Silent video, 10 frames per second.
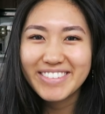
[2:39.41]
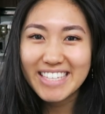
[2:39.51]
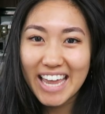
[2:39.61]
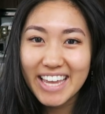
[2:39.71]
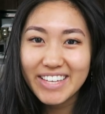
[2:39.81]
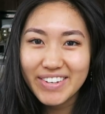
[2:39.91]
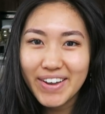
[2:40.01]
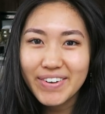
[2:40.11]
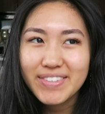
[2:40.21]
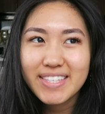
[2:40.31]
take
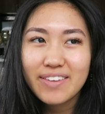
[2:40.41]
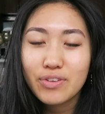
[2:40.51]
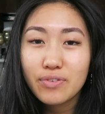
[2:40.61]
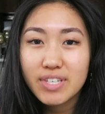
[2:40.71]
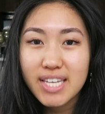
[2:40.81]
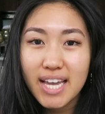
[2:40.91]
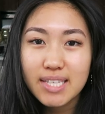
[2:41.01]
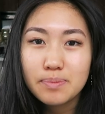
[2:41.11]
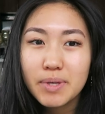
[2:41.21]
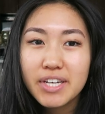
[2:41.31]
notes if you have a
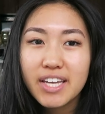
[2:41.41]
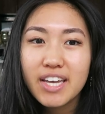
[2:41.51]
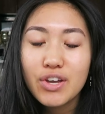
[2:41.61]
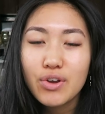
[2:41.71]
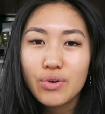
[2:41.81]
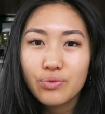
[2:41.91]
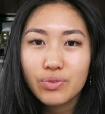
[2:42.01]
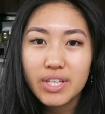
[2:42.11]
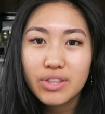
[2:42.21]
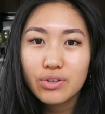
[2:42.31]
textbook,
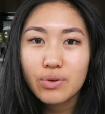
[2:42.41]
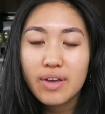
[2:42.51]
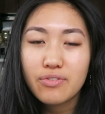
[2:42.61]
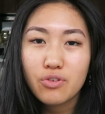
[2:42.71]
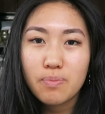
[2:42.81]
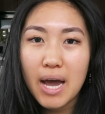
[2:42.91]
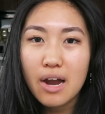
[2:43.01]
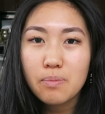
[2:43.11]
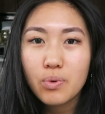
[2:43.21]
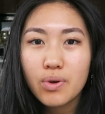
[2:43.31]
read through it if you have
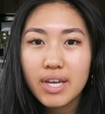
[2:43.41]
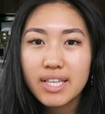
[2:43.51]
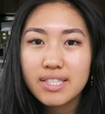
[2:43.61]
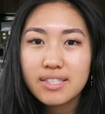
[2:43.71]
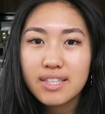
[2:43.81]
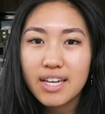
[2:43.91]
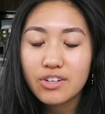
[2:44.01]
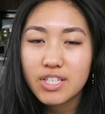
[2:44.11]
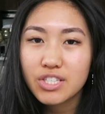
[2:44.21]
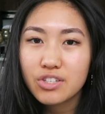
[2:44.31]
PowerPoints that
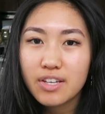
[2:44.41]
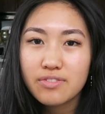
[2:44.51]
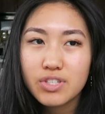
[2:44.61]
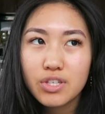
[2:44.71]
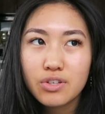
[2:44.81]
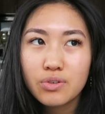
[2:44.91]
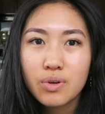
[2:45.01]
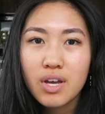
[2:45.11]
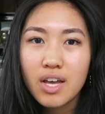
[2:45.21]
your teacher gives you,